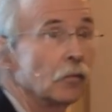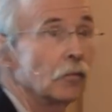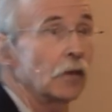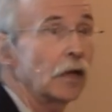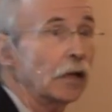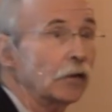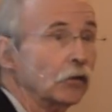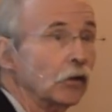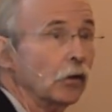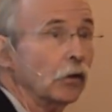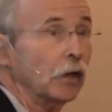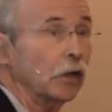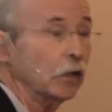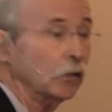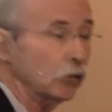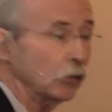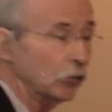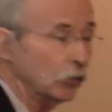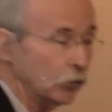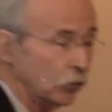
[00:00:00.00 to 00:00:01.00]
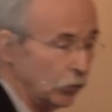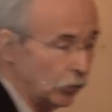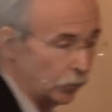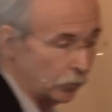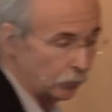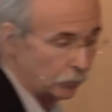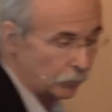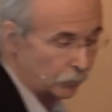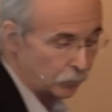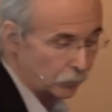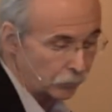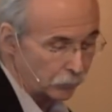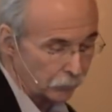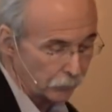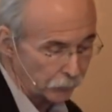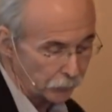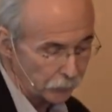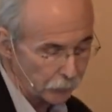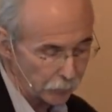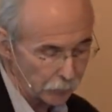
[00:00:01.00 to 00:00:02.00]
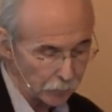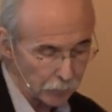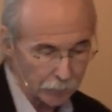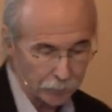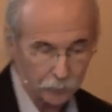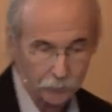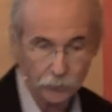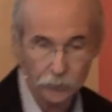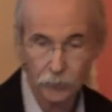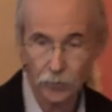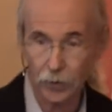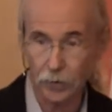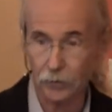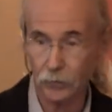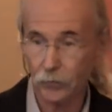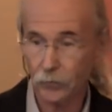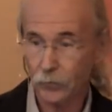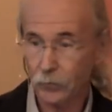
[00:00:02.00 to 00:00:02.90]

That's how they understood the United States.